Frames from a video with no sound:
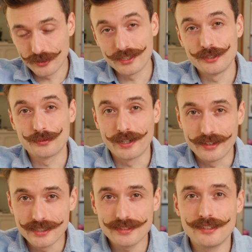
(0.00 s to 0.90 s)
You can use one of
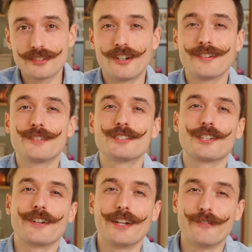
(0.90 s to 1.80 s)
these little dongles to
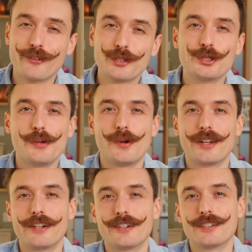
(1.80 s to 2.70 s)
create a virtual
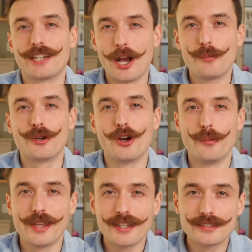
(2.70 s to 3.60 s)
monitor to output
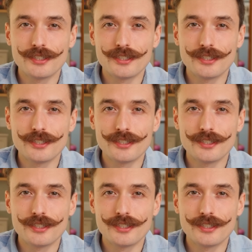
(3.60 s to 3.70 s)
OBS